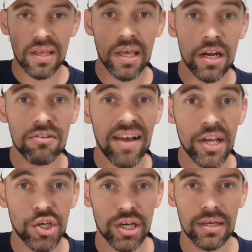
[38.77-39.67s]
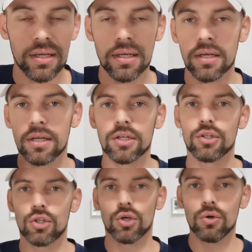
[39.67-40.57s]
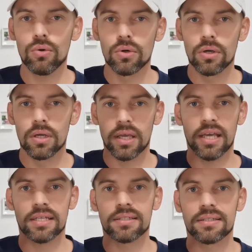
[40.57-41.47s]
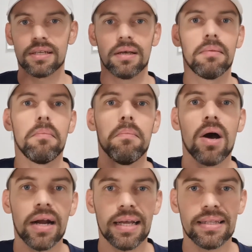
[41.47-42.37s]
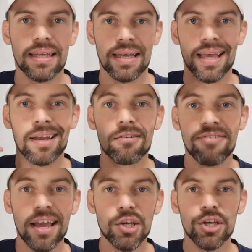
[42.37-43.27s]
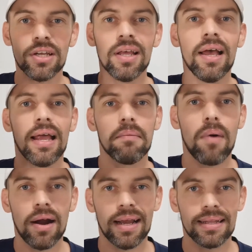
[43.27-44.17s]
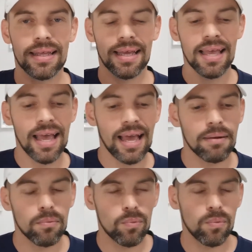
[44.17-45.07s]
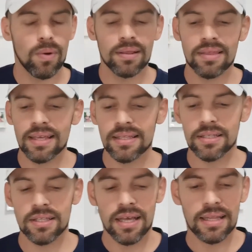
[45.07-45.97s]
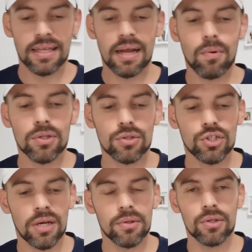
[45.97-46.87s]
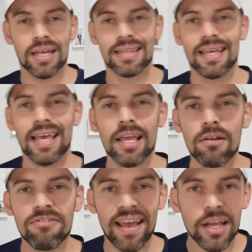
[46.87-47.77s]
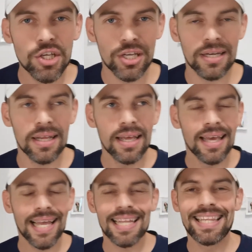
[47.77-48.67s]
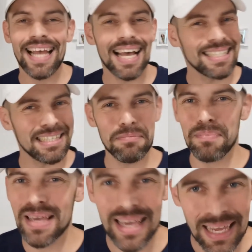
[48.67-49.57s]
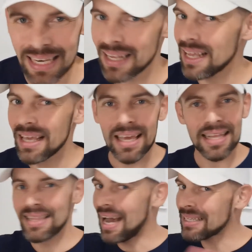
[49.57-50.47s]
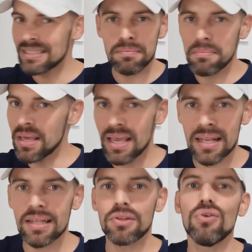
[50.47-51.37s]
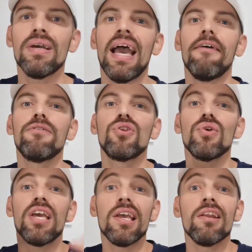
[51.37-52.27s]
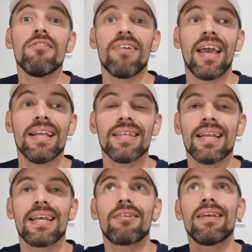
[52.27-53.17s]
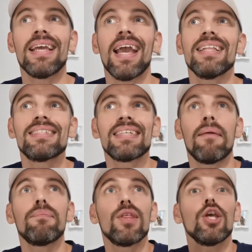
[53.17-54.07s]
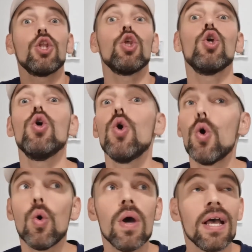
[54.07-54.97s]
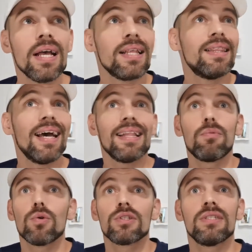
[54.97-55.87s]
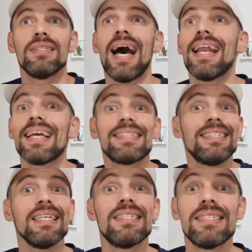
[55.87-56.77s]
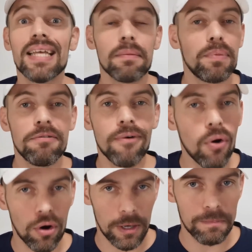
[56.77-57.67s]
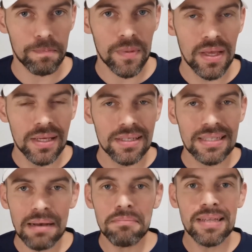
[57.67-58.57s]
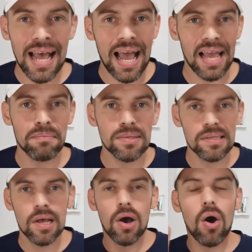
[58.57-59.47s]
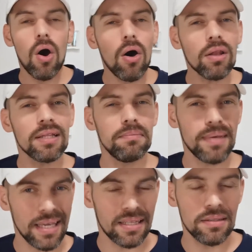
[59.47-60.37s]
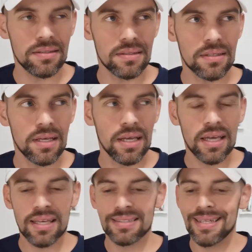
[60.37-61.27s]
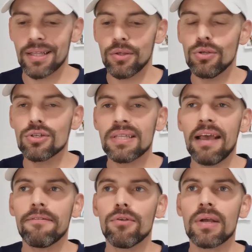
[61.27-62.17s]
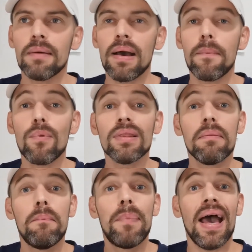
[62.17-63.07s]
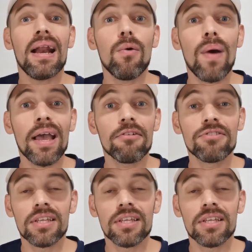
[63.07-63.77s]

innovation. Two is marketing. Innovation and marketing. And one thing that I wanted to share with you, like the innovation, it doesn't mean that you have to innovate and create something new that was not existing before. Sometimes all it means is that you just have to come up with a better way of